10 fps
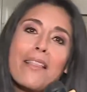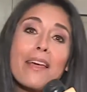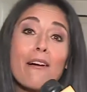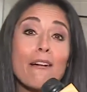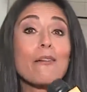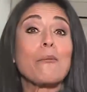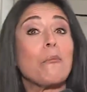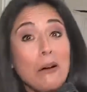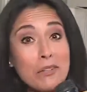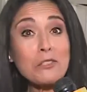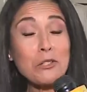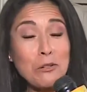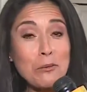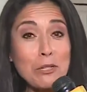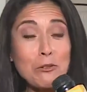they are eventually
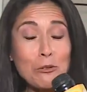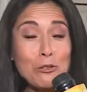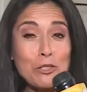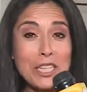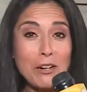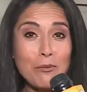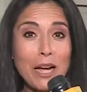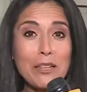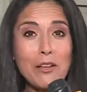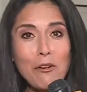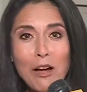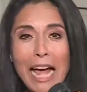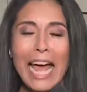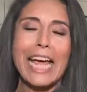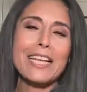going to be soldiers here, right? They're
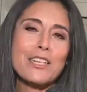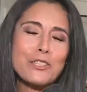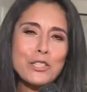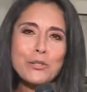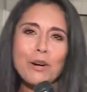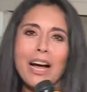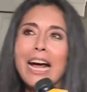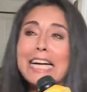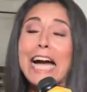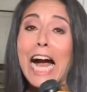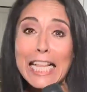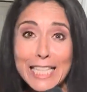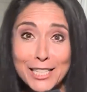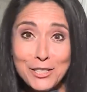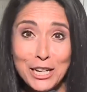headed to uh,
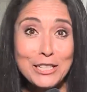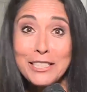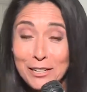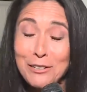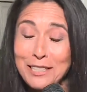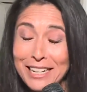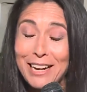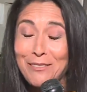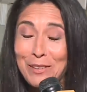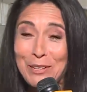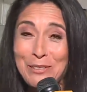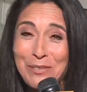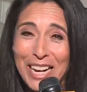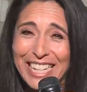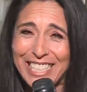college in literally a few
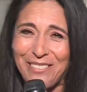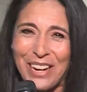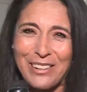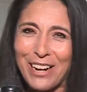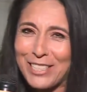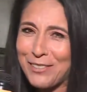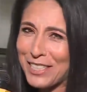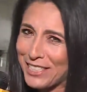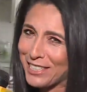weeks. They've got graduation